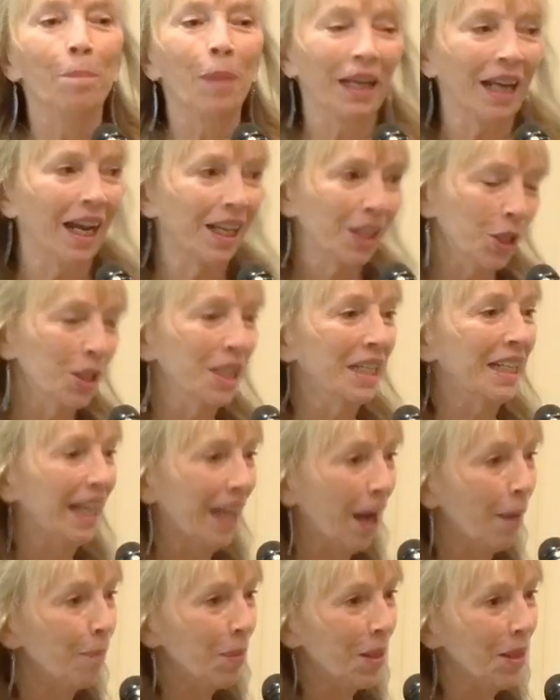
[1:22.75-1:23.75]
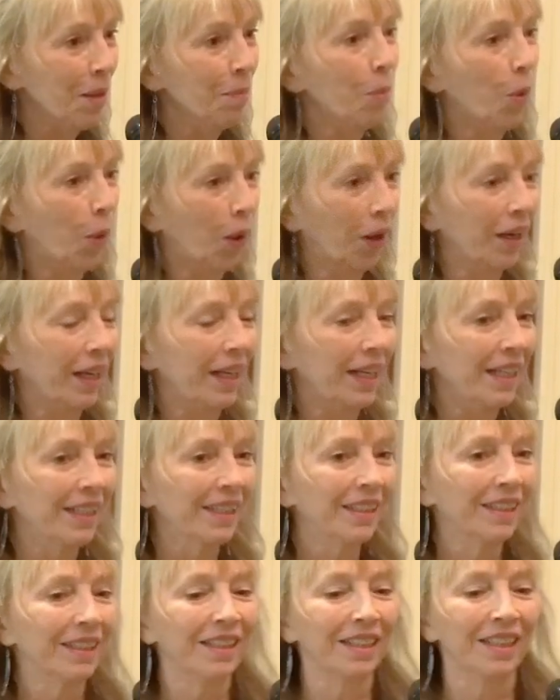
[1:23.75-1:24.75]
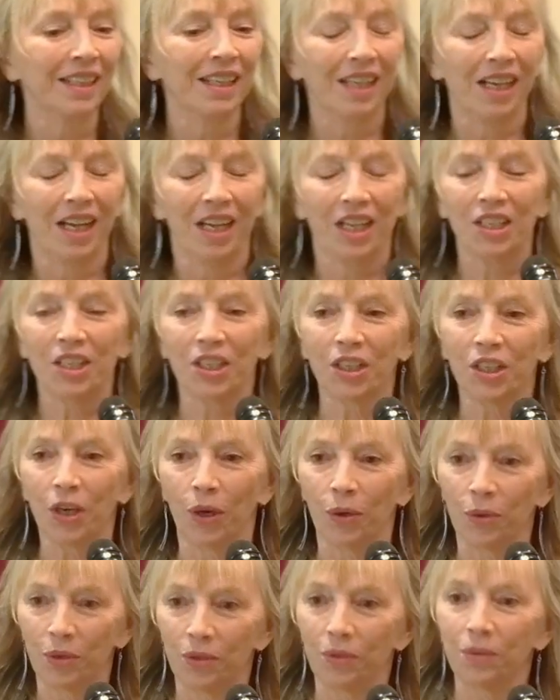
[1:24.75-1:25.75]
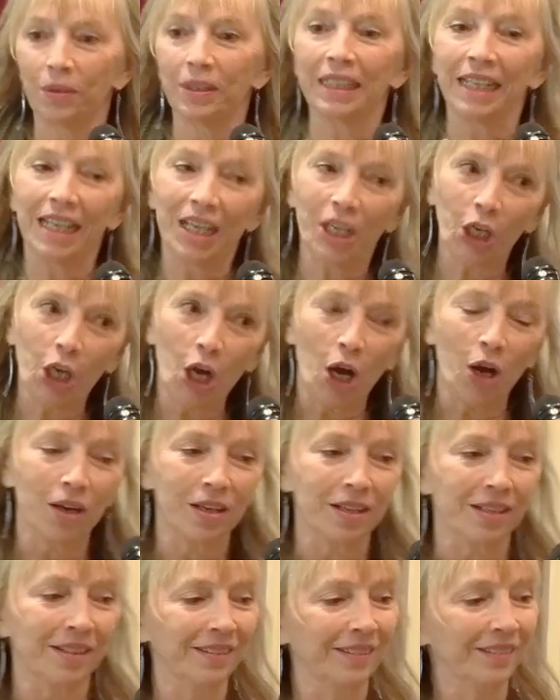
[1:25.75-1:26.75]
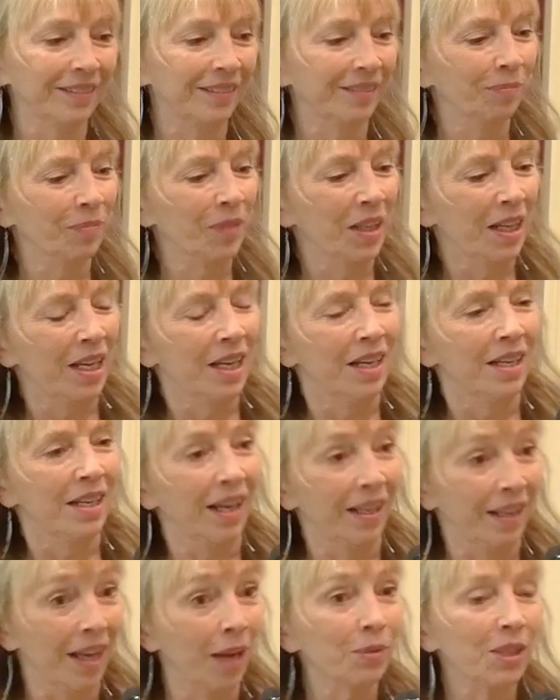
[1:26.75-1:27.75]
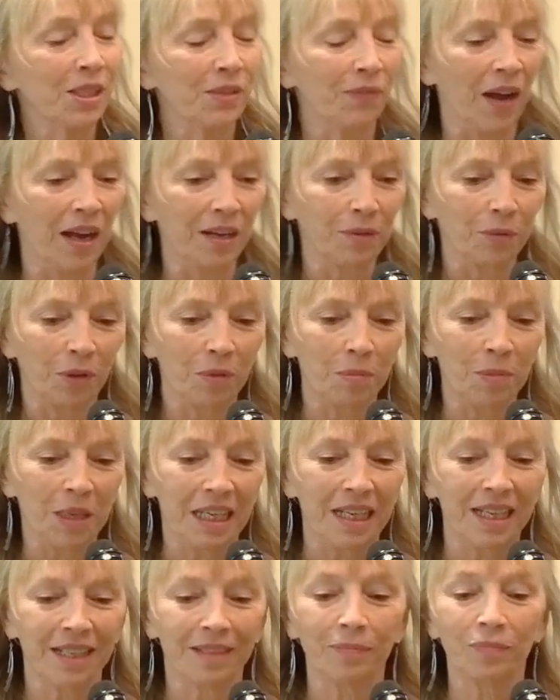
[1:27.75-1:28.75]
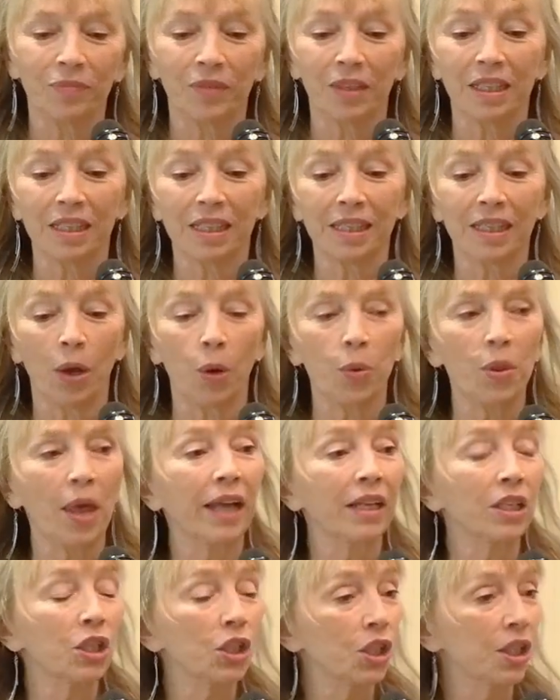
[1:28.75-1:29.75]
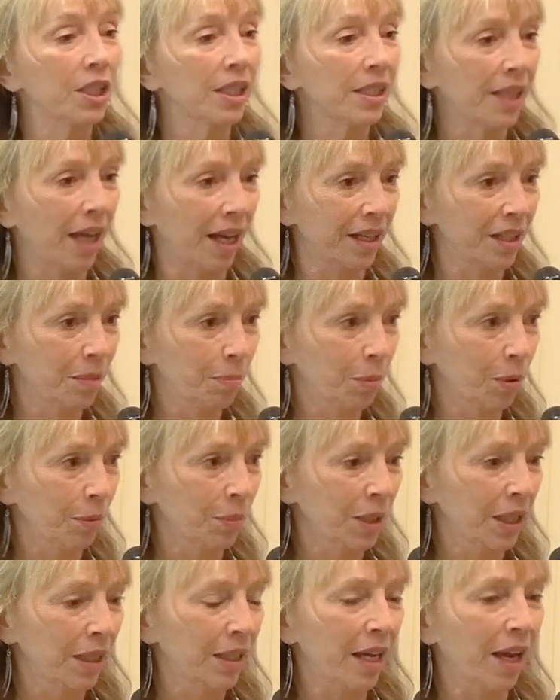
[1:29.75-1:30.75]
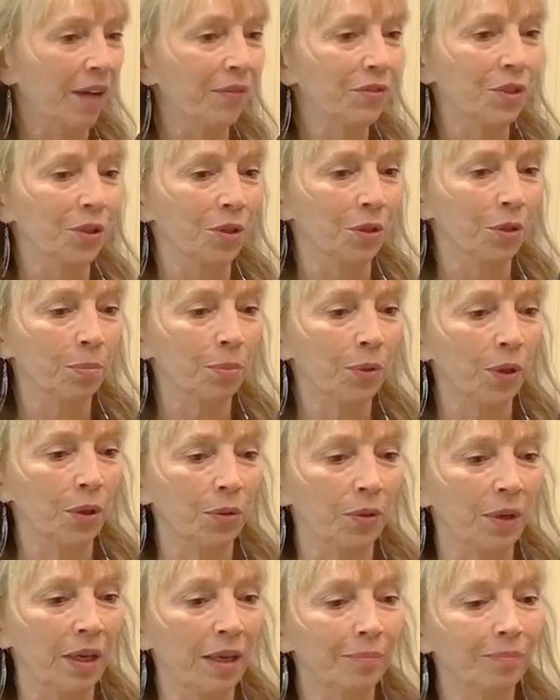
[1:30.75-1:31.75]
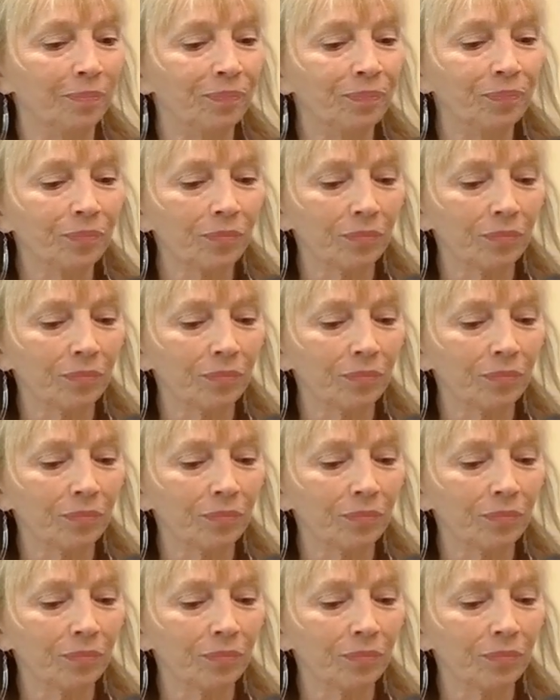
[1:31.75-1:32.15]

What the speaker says: but I couldn't get up in the morning to go to kindergarten, and that was fine with me. So then she decided to put me in the afternoon program,